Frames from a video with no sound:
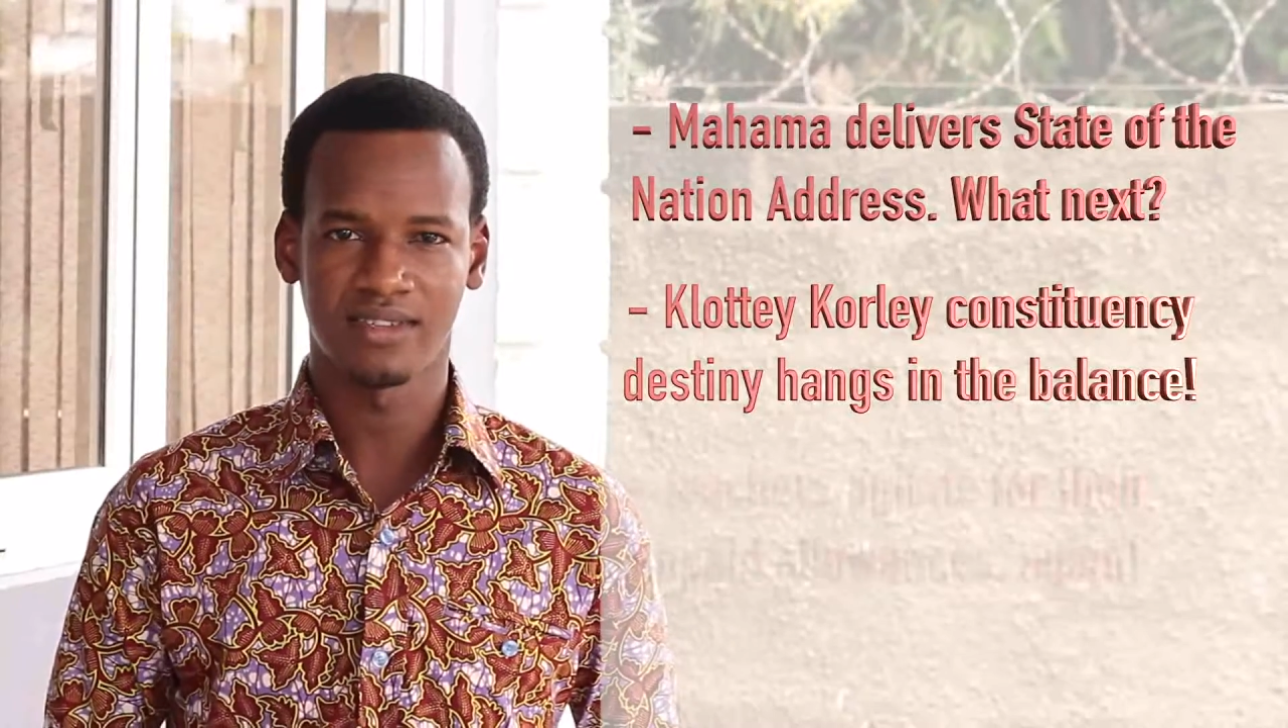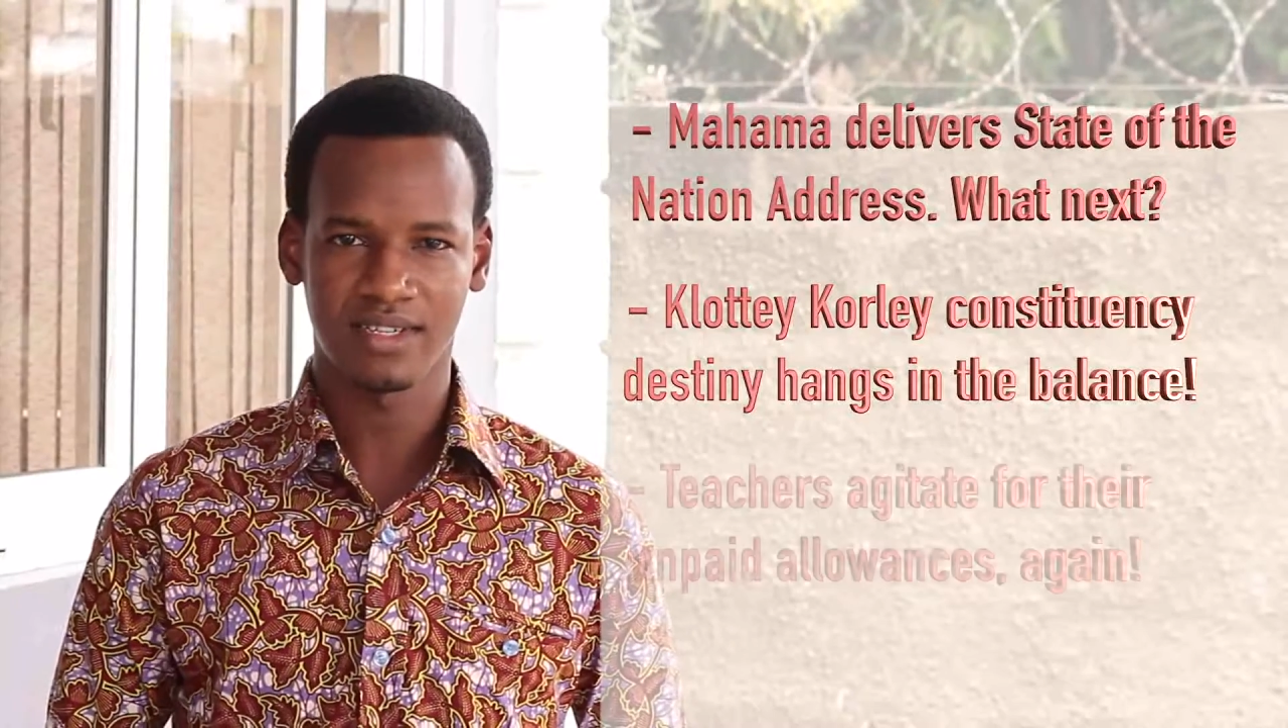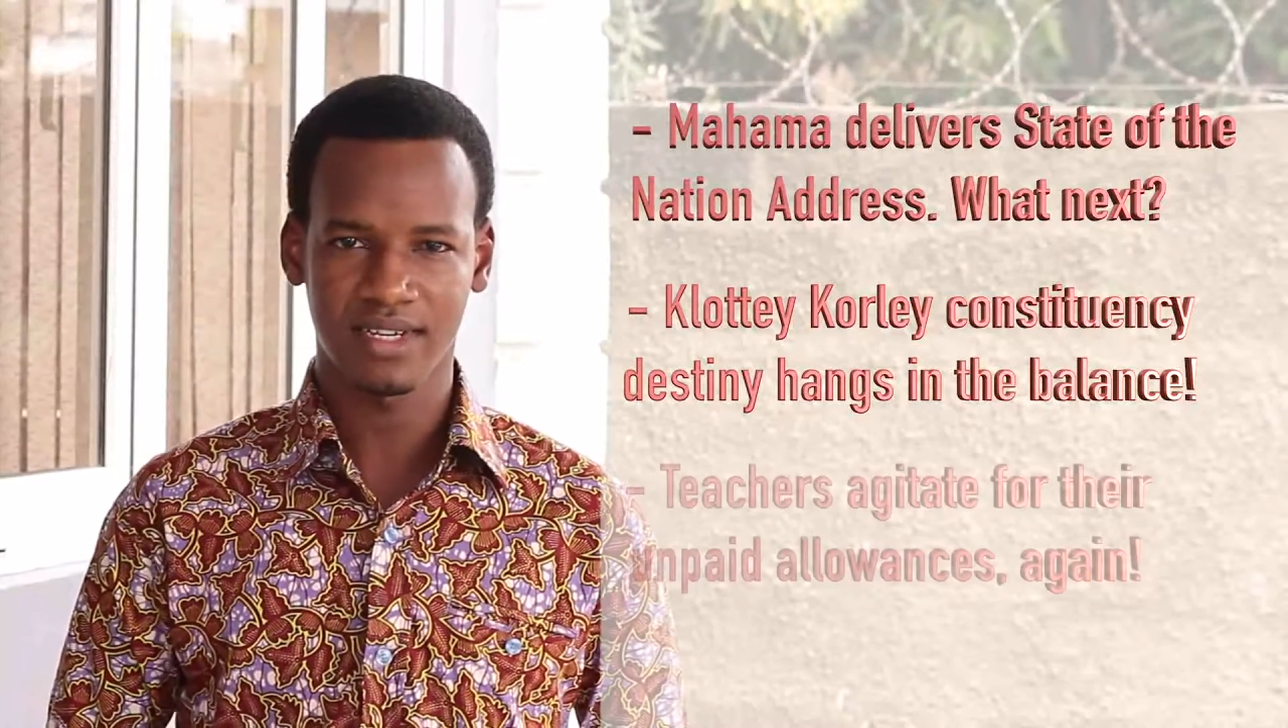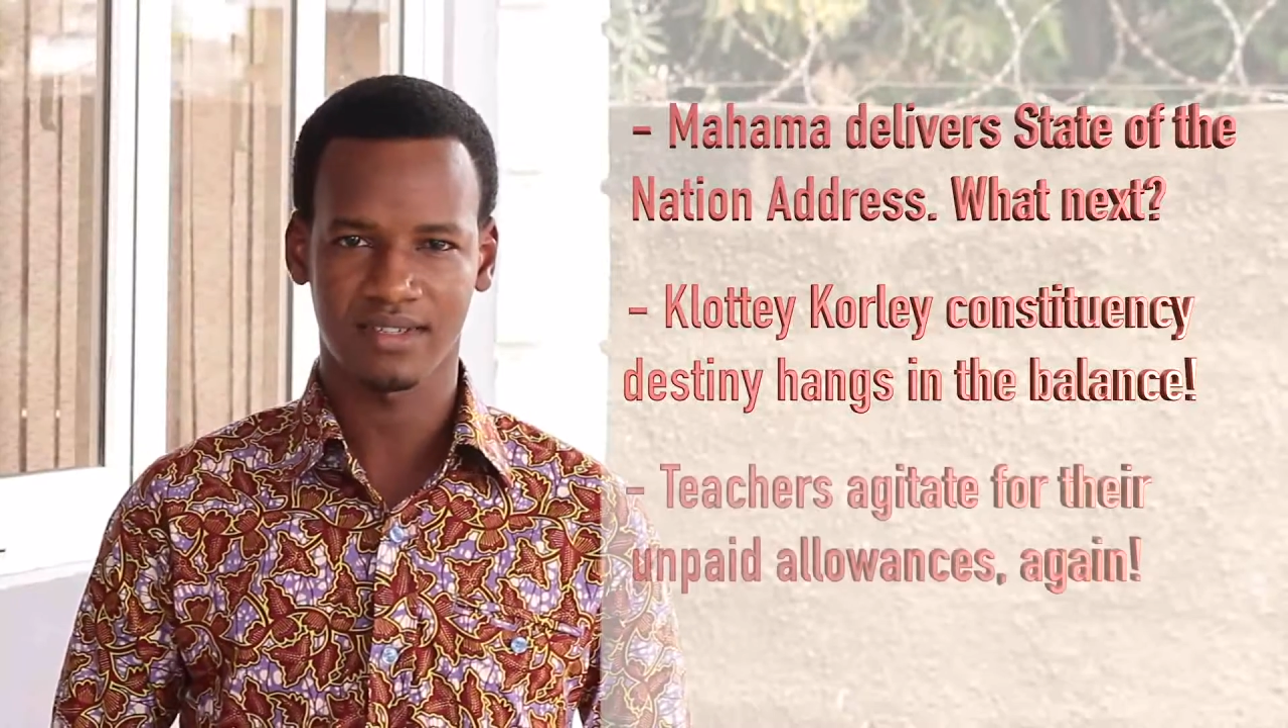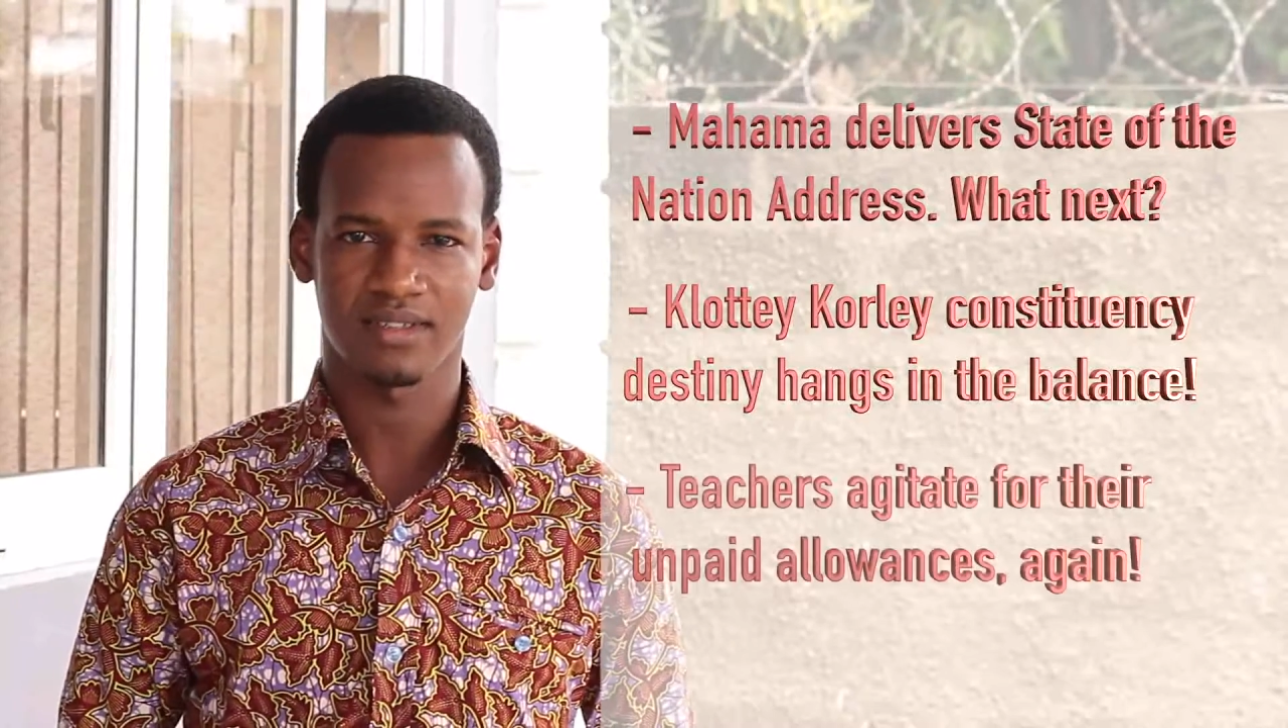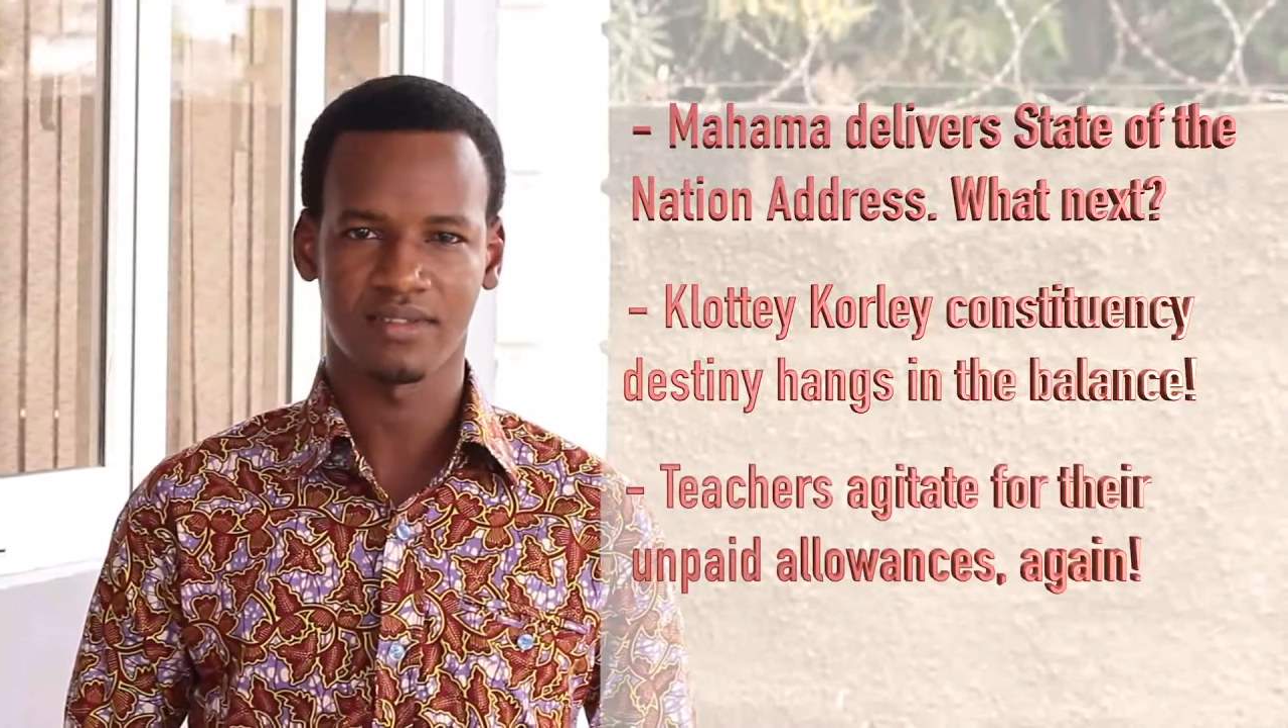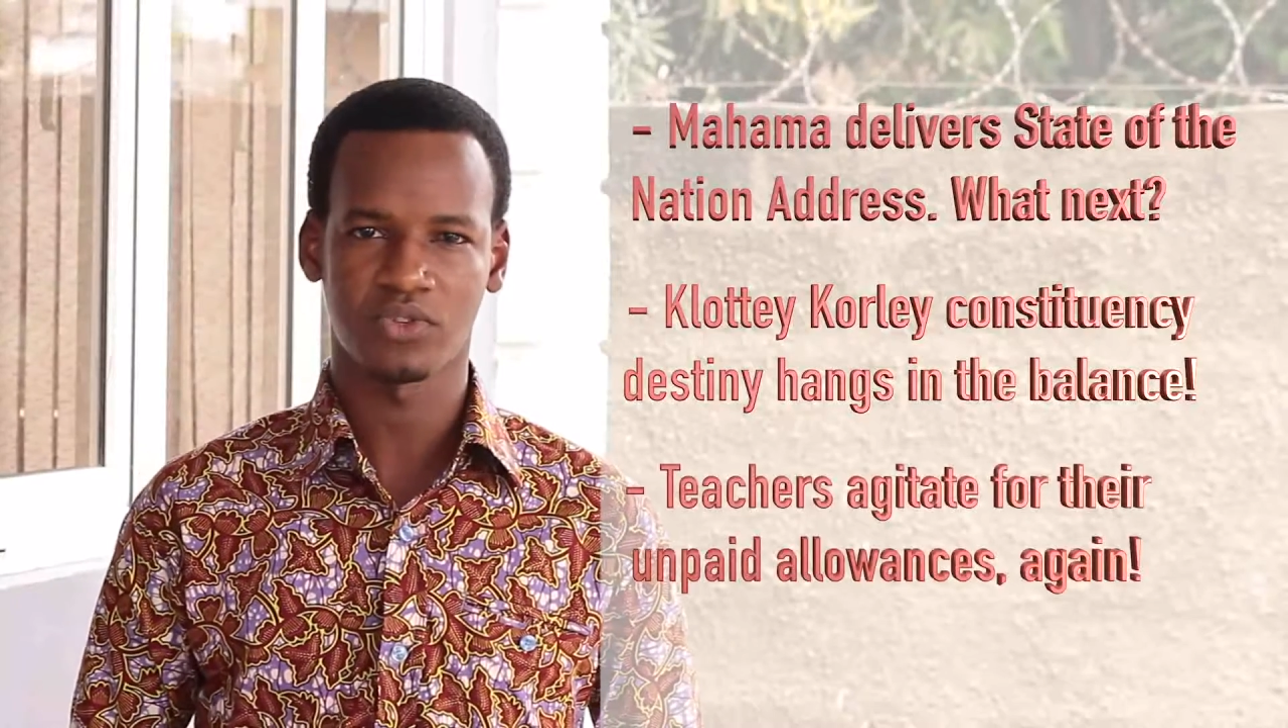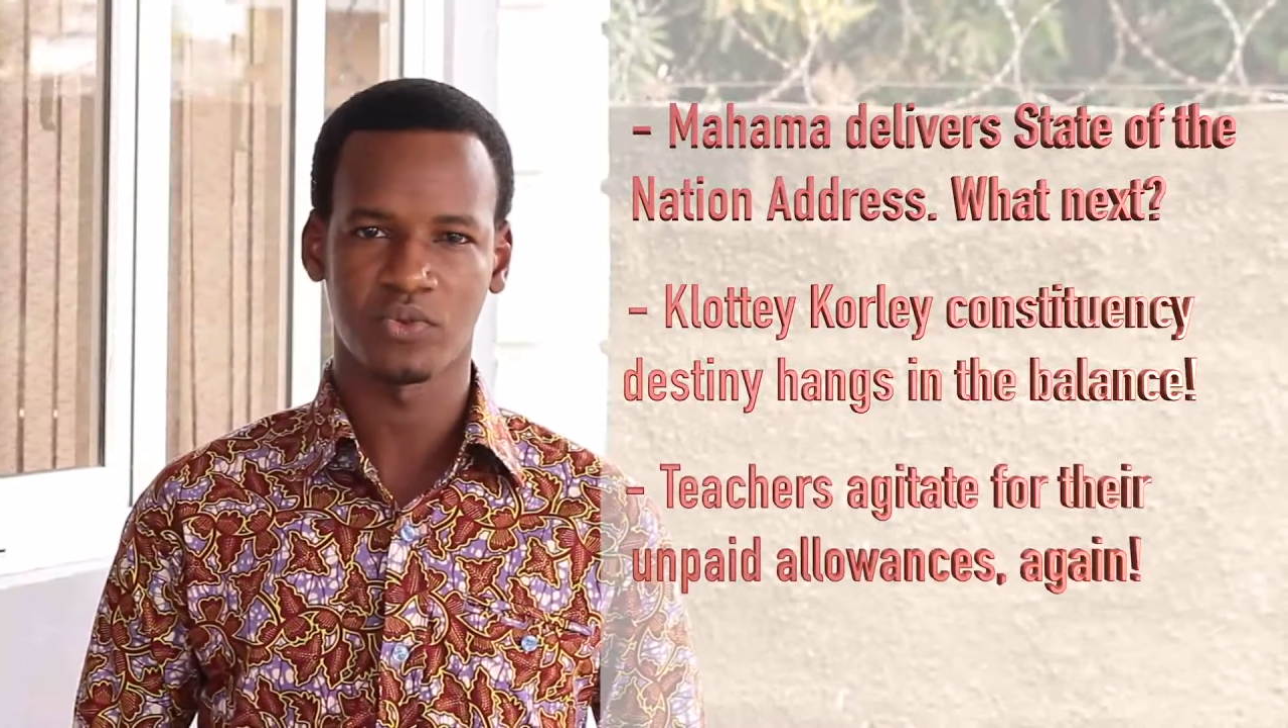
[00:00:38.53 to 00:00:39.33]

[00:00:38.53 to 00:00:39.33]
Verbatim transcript: teachers this